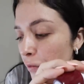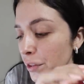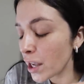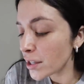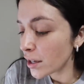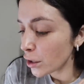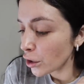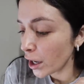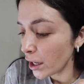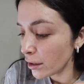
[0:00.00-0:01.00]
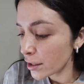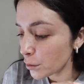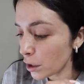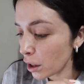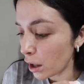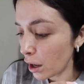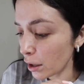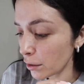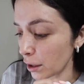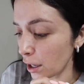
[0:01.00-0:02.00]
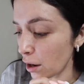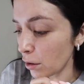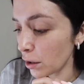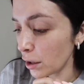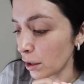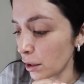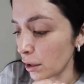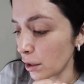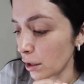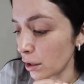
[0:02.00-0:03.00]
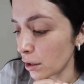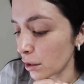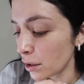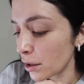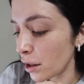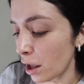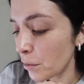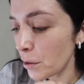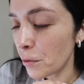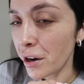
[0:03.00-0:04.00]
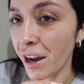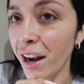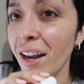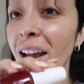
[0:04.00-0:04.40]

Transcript: -huh. Is it, you're getting this one a lot, Marina? Uh, yeah. A lot yeah. of people are getting